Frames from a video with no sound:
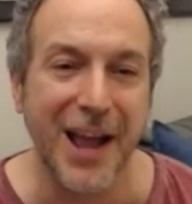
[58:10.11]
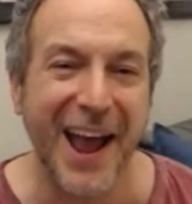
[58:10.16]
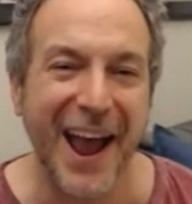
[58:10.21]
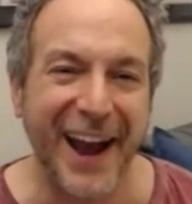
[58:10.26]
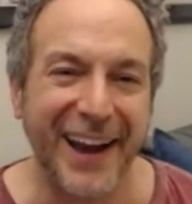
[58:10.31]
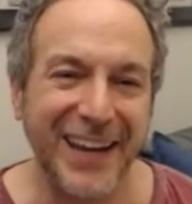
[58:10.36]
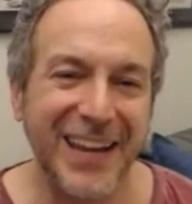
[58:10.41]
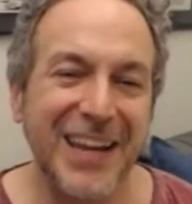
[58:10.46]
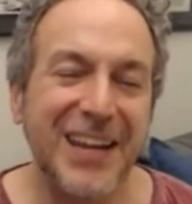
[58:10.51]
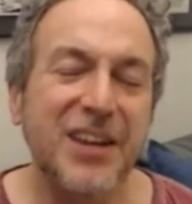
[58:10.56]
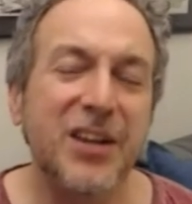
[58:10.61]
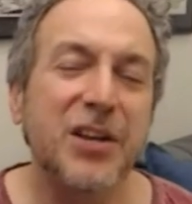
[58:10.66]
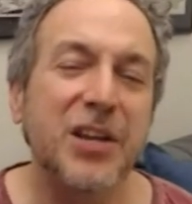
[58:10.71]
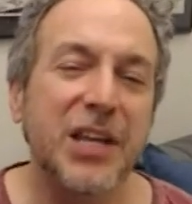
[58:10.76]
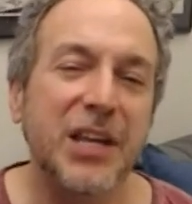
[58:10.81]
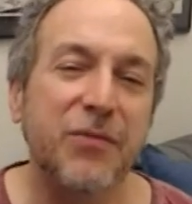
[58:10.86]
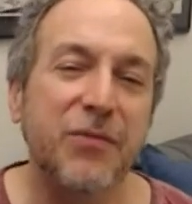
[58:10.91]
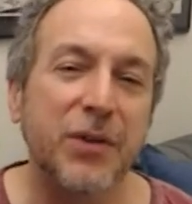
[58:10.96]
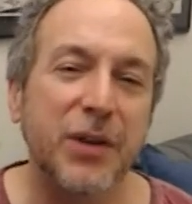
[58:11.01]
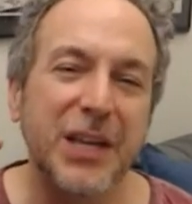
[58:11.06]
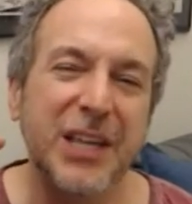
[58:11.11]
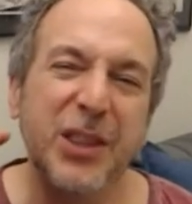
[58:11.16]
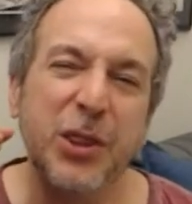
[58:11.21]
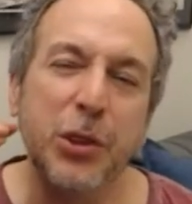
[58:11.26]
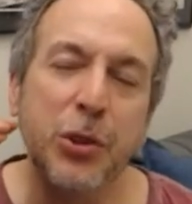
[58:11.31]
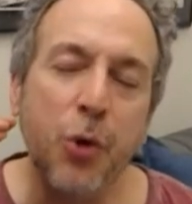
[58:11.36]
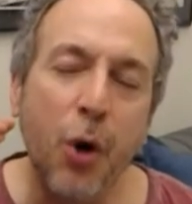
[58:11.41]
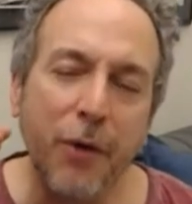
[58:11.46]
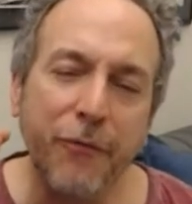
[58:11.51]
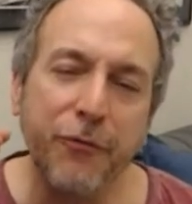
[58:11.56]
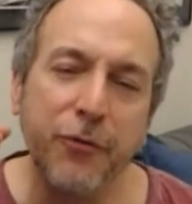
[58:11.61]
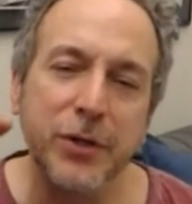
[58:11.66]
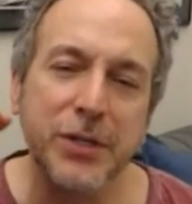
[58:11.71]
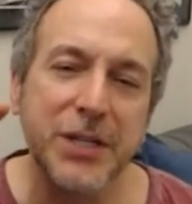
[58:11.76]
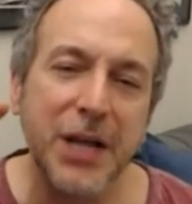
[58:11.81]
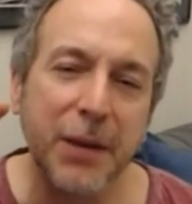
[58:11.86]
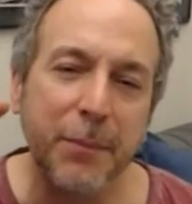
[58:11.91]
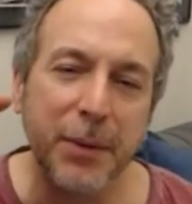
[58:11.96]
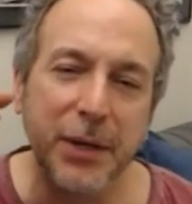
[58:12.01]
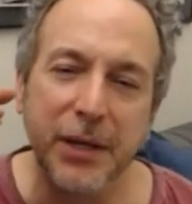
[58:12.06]
And he didn't even he thought for a
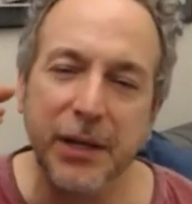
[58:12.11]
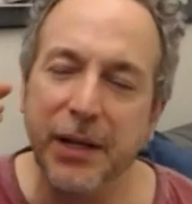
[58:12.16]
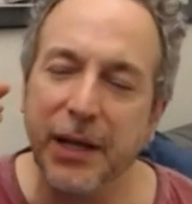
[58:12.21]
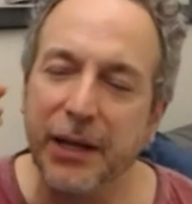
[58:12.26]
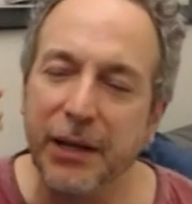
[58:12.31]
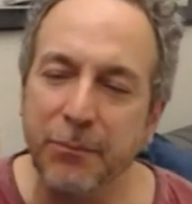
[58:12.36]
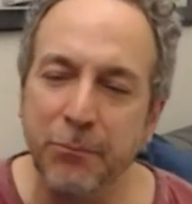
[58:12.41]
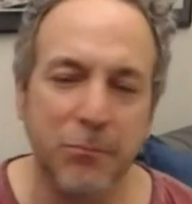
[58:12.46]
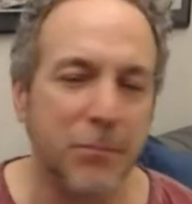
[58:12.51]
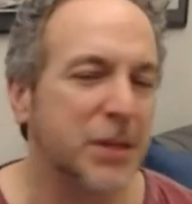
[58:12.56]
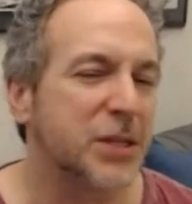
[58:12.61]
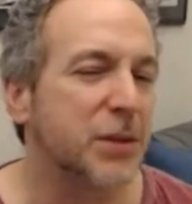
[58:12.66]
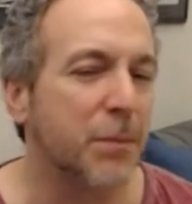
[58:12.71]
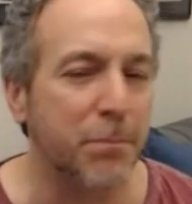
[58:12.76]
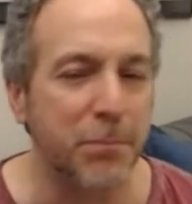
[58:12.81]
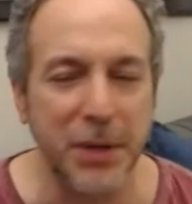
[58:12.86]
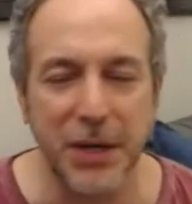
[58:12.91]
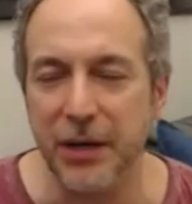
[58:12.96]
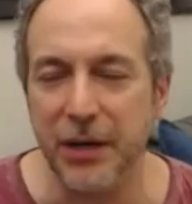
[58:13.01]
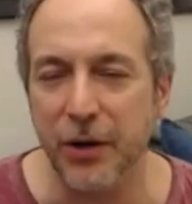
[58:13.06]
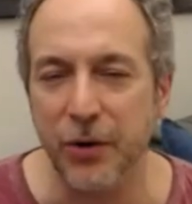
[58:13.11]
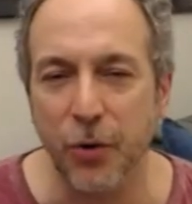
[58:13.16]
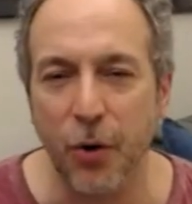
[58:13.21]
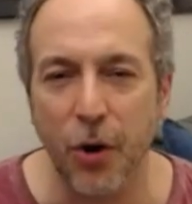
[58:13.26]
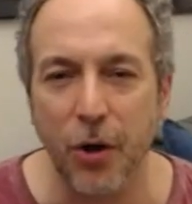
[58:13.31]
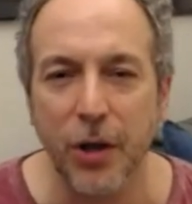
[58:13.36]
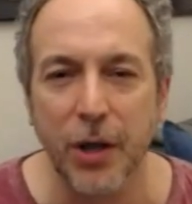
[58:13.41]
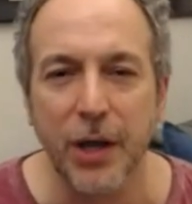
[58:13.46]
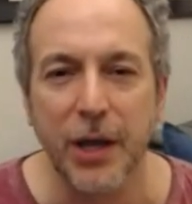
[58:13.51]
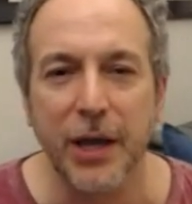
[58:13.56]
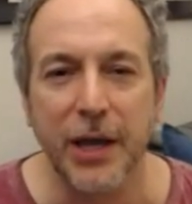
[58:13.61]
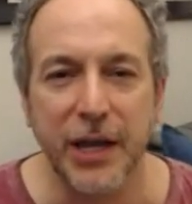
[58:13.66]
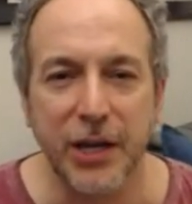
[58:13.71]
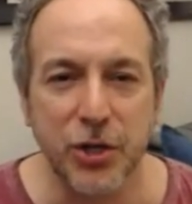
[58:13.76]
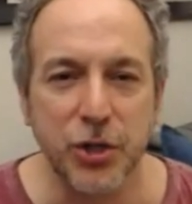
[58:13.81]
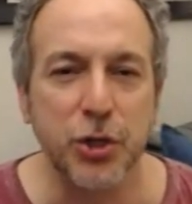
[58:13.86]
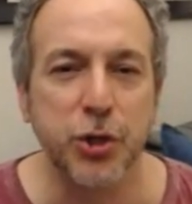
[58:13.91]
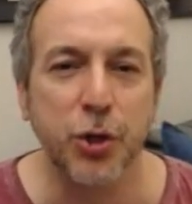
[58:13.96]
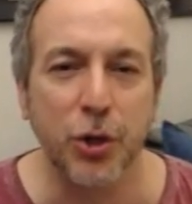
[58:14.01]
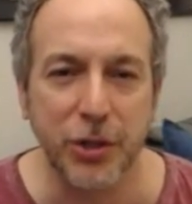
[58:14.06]
second, but he didn't like miss a beat at all. He
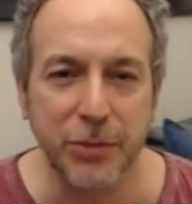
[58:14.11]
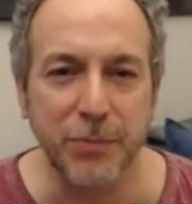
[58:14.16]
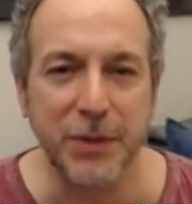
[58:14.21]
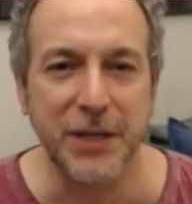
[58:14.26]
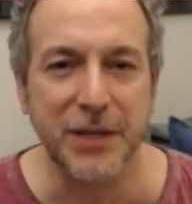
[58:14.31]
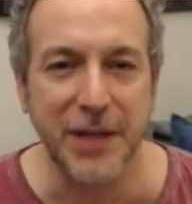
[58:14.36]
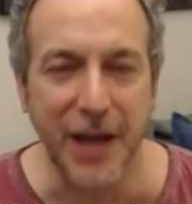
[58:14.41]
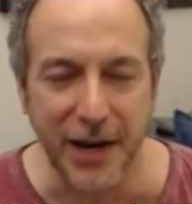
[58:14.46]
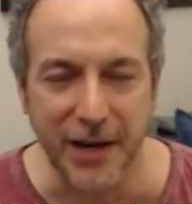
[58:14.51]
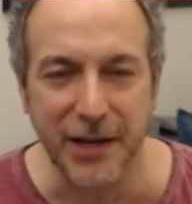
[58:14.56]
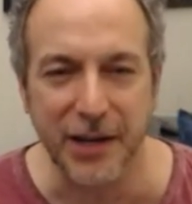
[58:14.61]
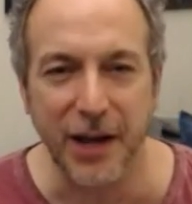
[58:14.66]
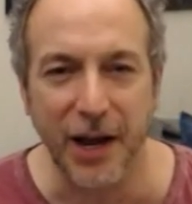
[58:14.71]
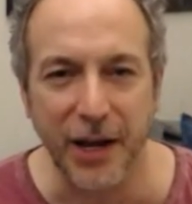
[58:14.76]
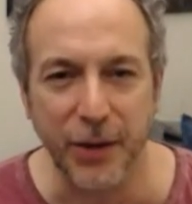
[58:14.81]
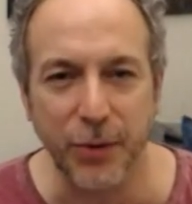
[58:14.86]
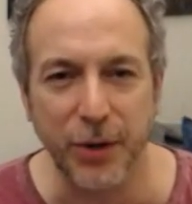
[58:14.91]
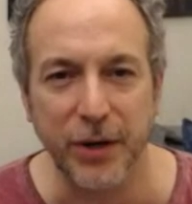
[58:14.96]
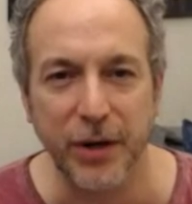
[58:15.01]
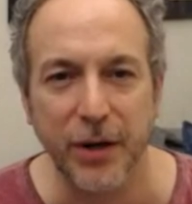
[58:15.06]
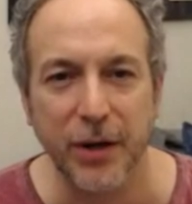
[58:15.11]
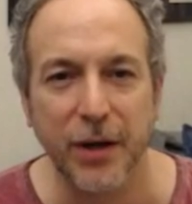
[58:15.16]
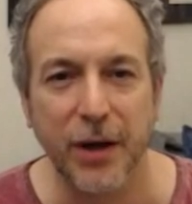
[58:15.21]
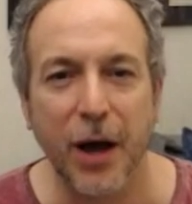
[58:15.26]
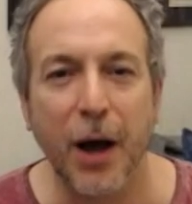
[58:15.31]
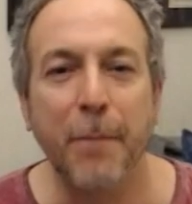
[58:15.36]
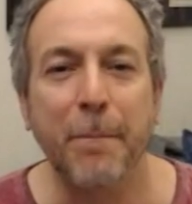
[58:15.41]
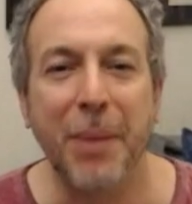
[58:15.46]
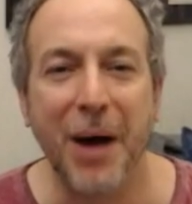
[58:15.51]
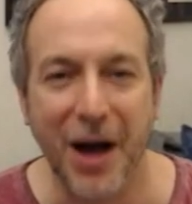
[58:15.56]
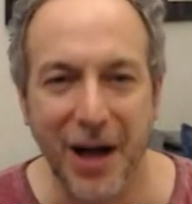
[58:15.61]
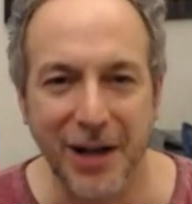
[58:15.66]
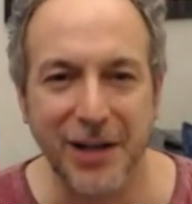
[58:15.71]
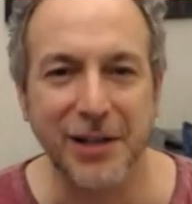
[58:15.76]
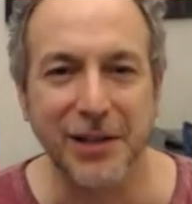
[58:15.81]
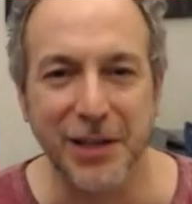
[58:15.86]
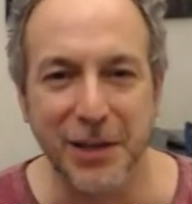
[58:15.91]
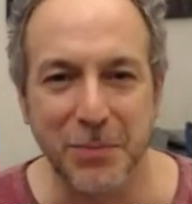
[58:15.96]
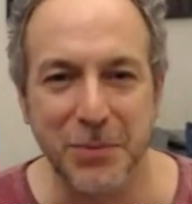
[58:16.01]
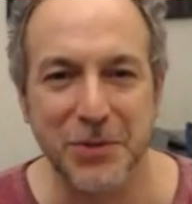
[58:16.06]
just looked me dead in the eye and went,
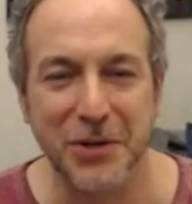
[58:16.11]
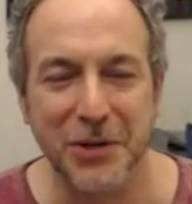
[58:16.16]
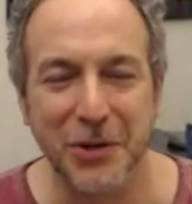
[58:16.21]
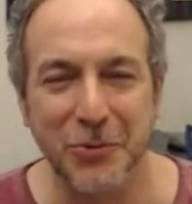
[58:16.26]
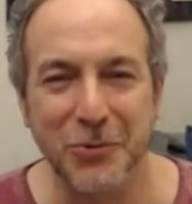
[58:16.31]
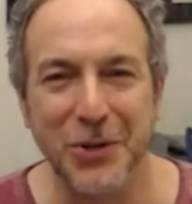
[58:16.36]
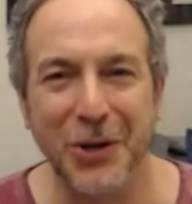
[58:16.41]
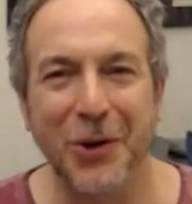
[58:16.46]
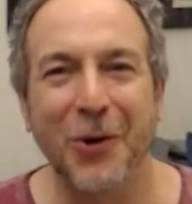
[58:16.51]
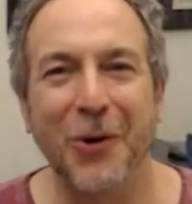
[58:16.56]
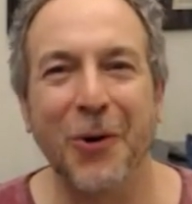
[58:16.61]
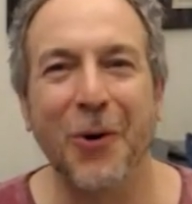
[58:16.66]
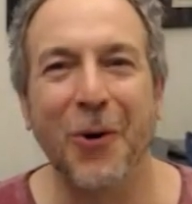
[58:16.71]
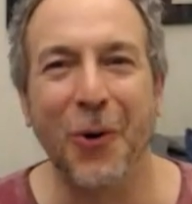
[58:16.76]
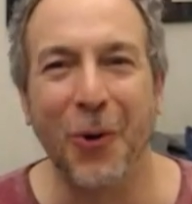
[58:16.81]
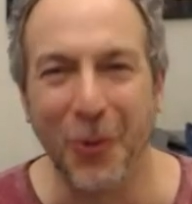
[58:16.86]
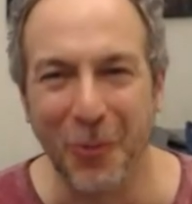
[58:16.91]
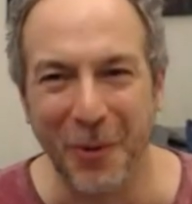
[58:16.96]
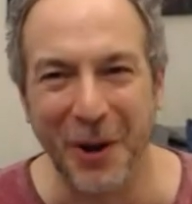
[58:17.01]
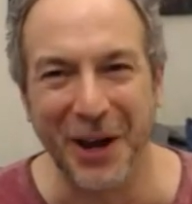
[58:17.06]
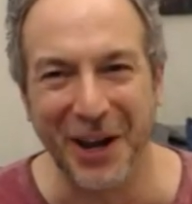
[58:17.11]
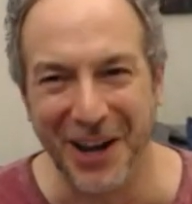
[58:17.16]
"Apocalypse," and I was like, "Oh my